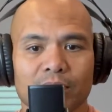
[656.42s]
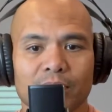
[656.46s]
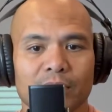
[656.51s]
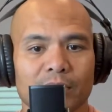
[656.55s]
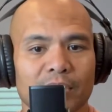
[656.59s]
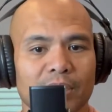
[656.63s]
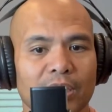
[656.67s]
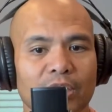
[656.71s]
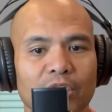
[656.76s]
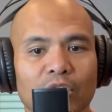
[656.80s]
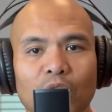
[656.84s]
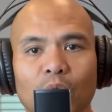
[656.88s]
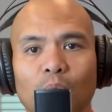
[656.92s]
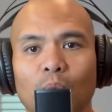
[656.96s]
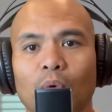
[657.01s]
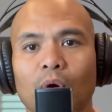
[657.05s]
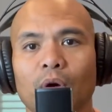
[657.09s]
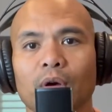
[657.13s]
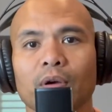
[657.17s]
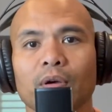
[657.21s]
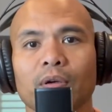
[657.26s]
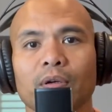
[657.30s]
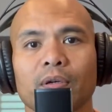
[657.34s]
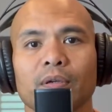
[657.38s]
did their
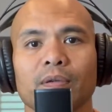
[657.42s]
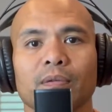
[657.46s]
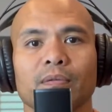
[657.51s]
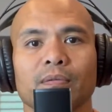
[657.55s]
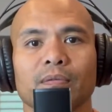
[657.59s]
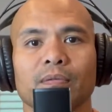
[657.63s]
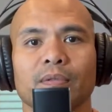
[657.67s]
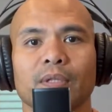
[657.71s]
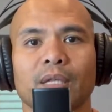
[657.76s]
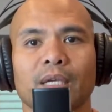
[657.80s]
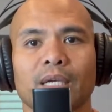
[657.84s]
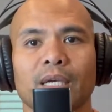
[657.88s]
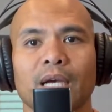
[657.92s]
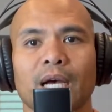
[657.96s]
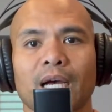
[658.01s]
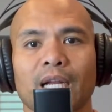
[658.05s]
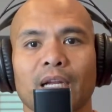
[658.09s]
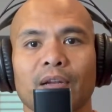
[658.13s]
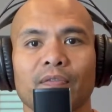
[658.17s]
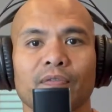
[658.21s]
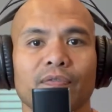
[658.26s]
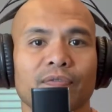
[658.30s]
work, they kind